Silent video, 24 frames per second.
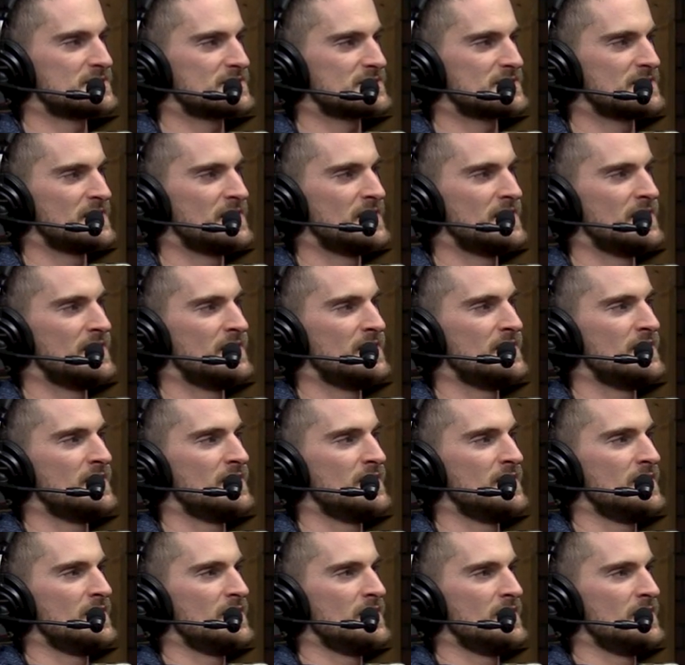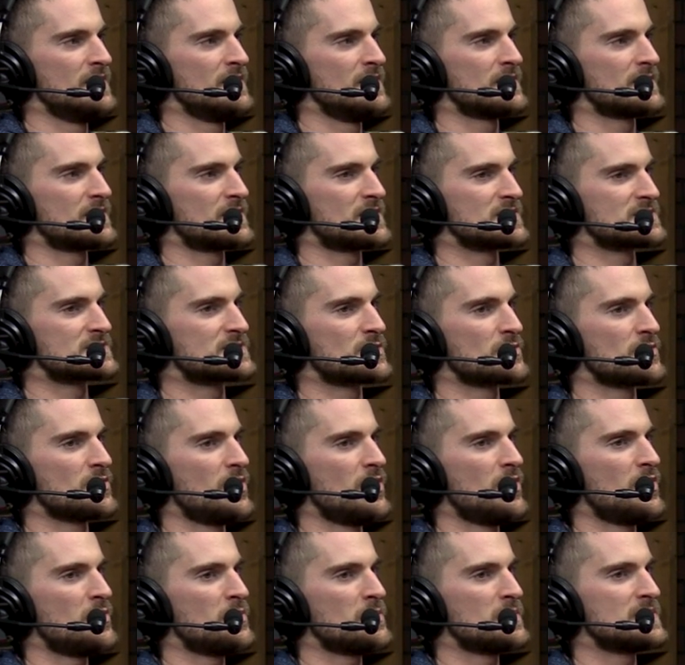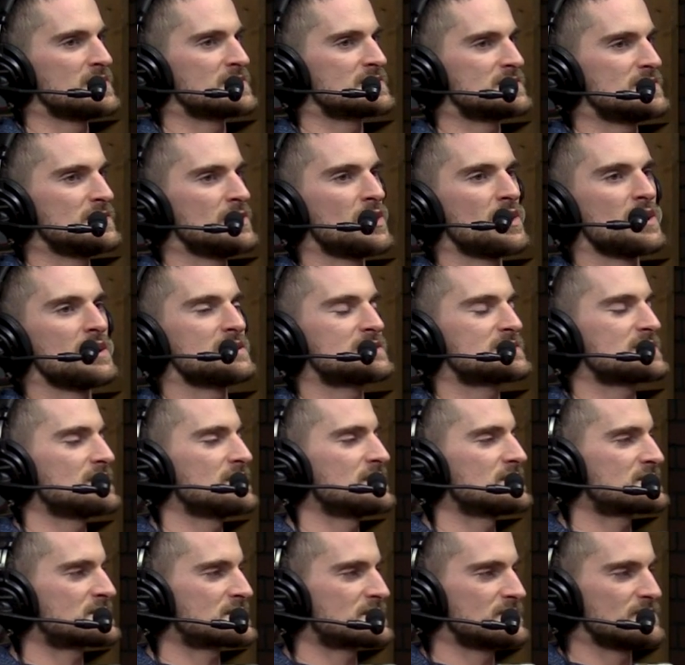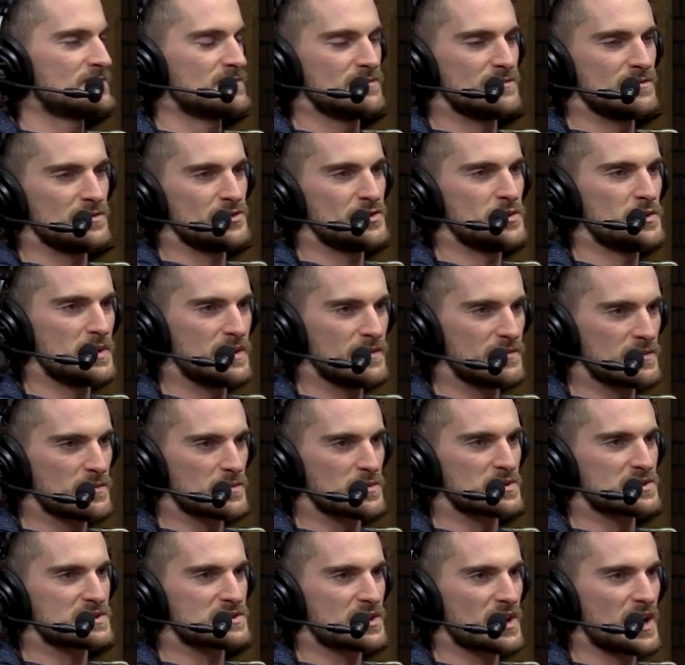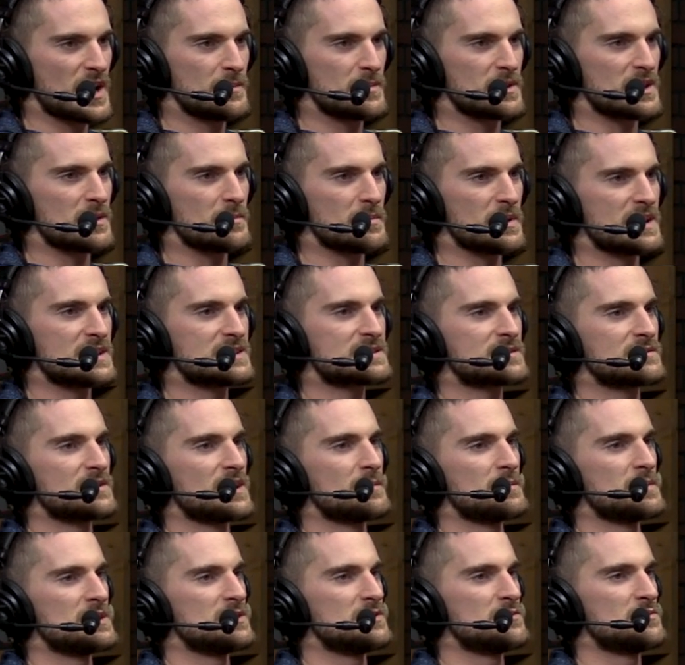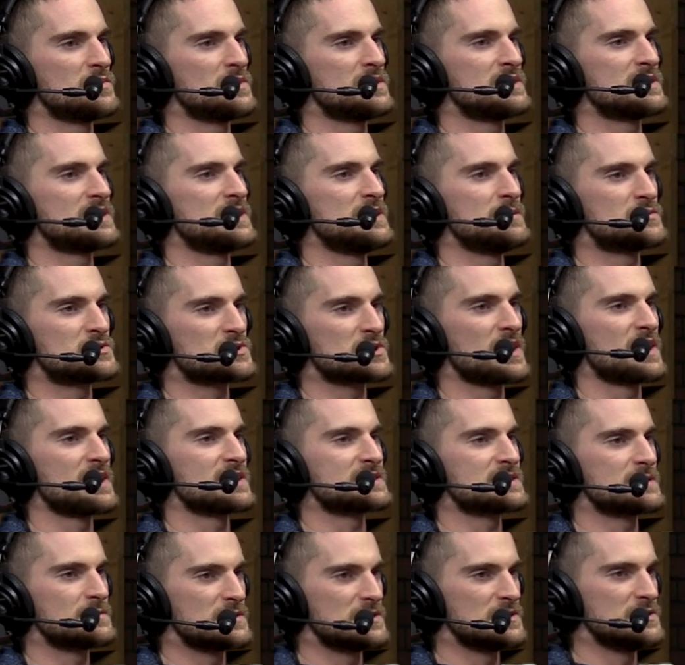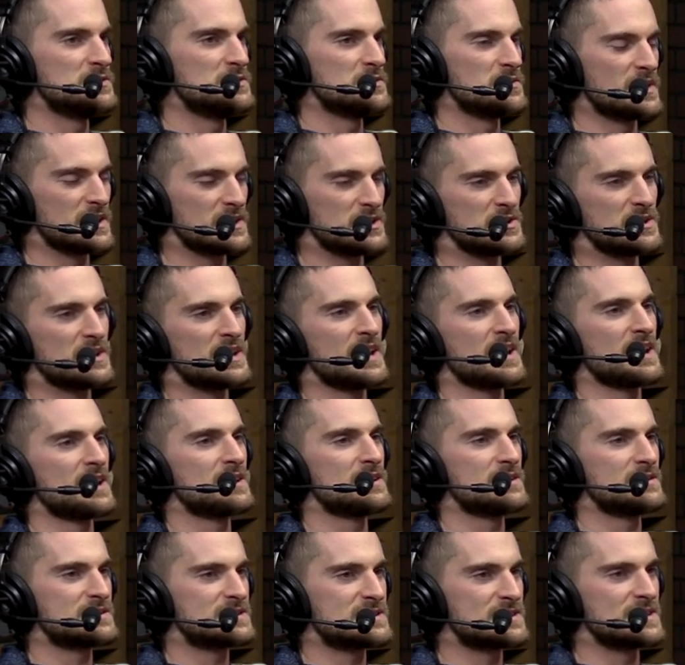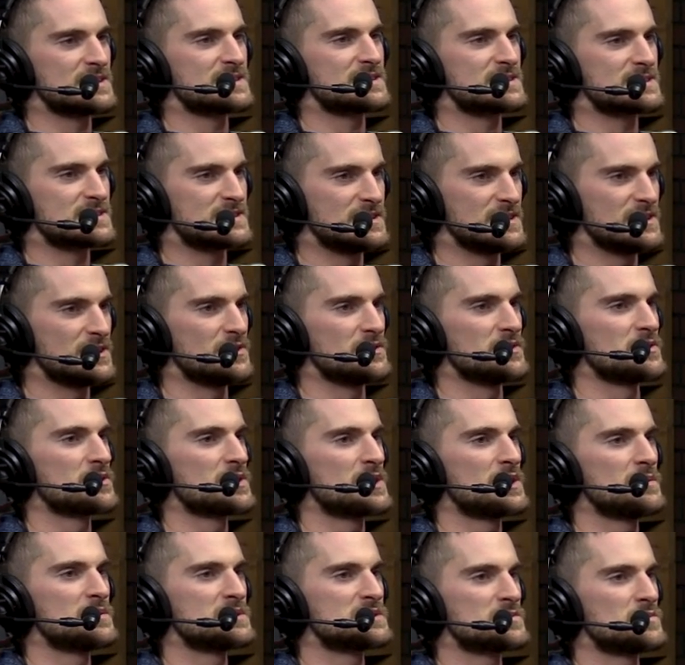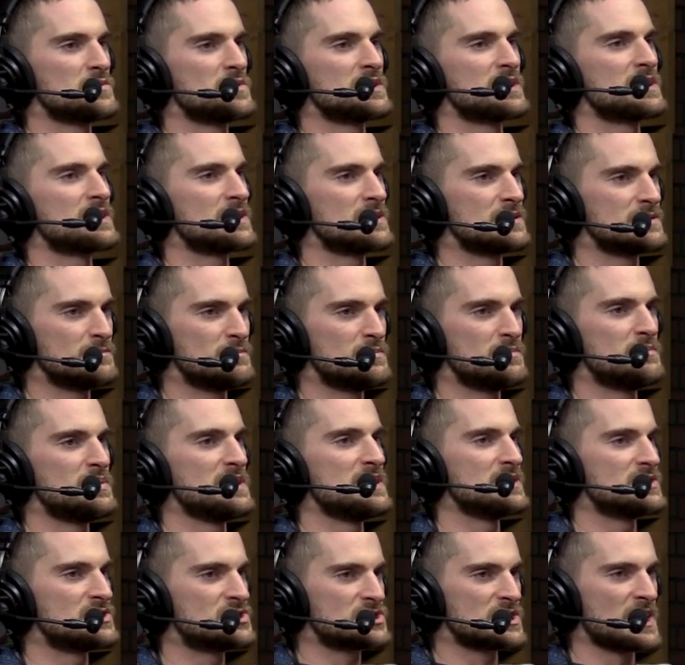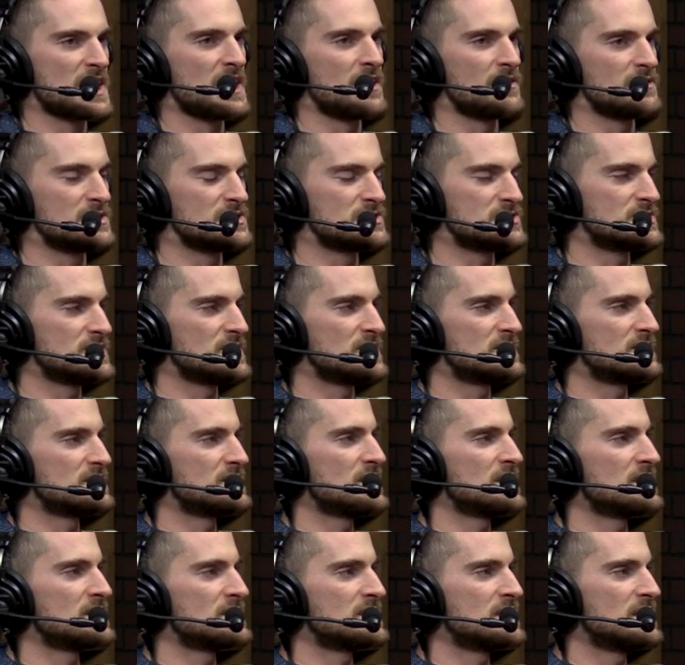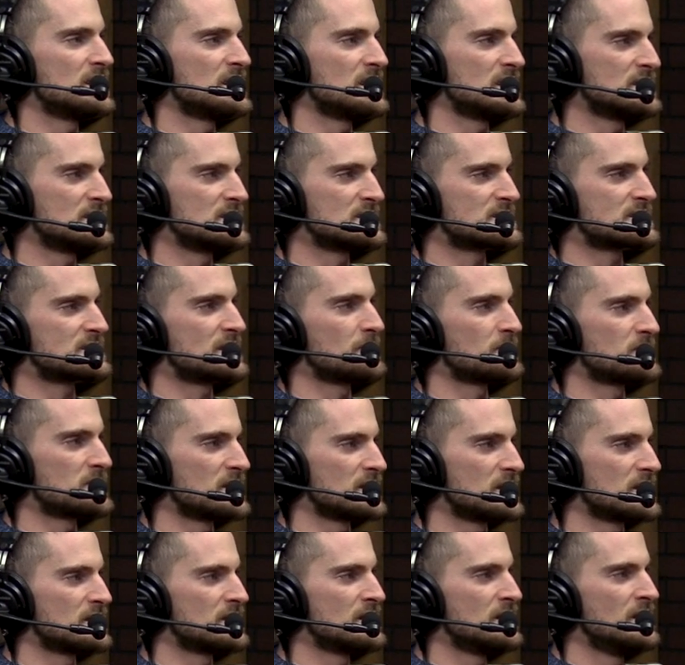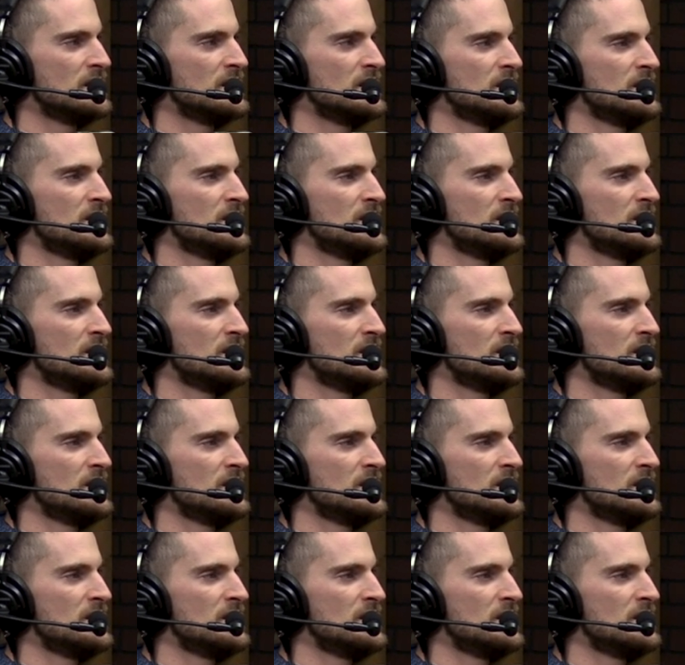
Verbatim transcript: Control freaks. Yep because they're always you know it's it's you even were describing it basically. I mean, you wanted to keep trying something new. Like you can't sit still. You yeah. always wanted to yep. be challenged and and get into something.